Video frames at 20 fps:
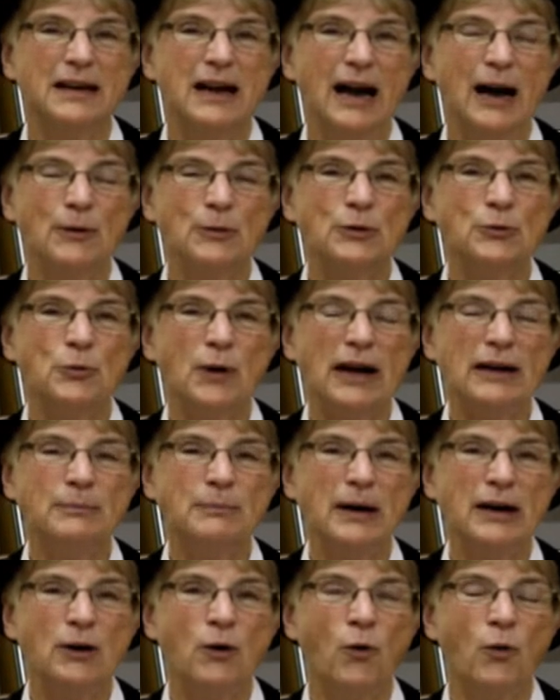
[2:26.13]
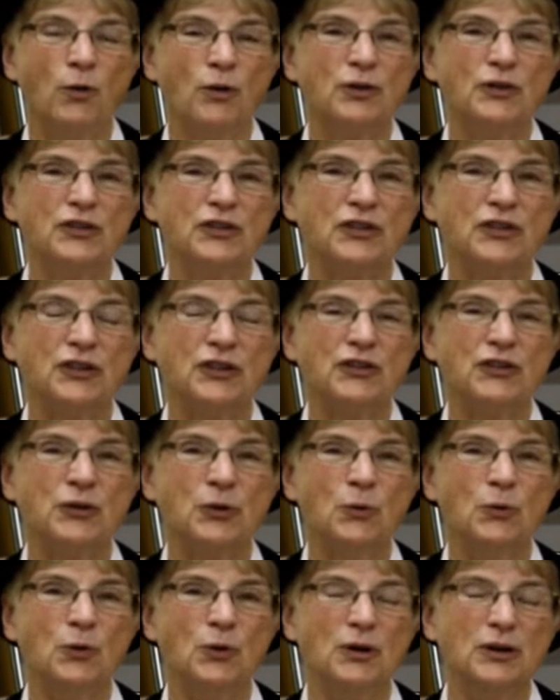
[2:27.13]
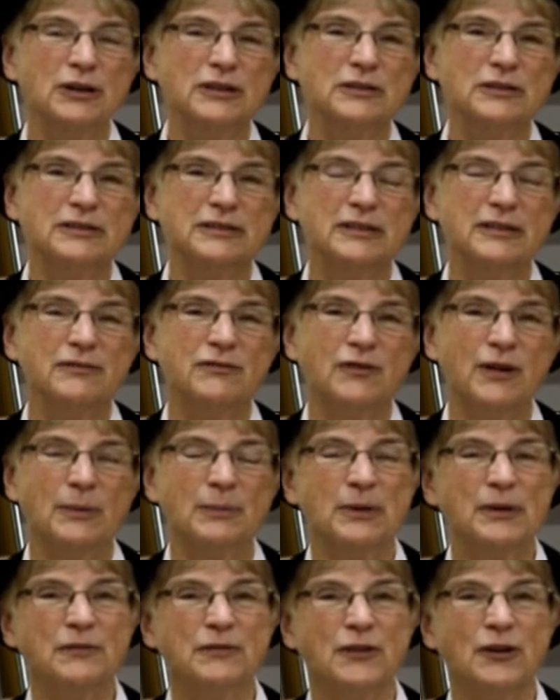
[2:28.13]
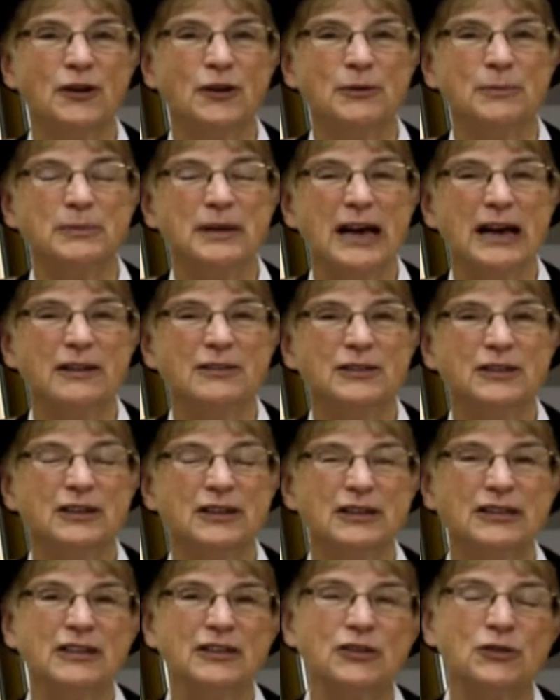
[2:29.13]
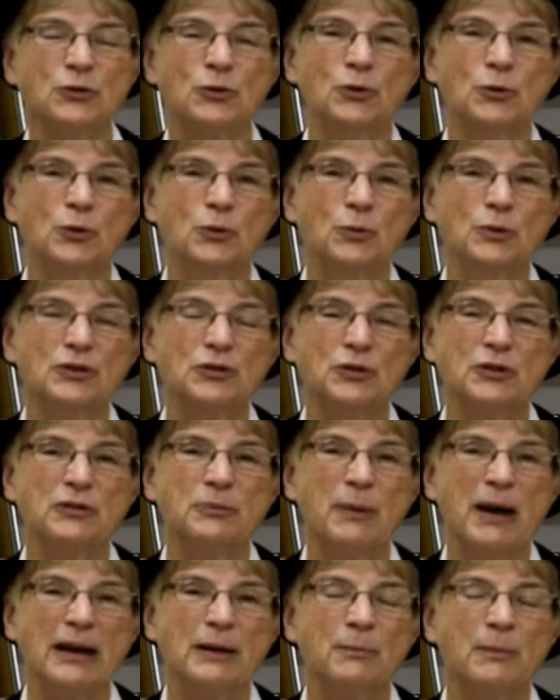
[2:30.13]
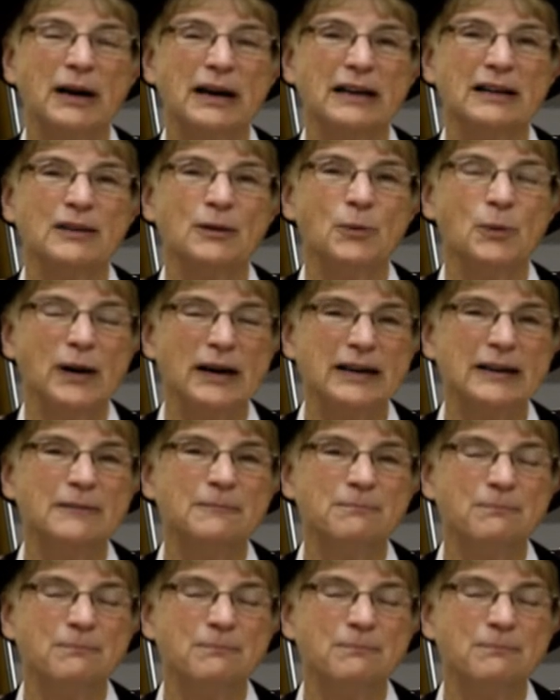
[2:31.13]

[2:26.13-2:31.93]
I would ride my horse to school from the farm down to the school, which was about a mile away.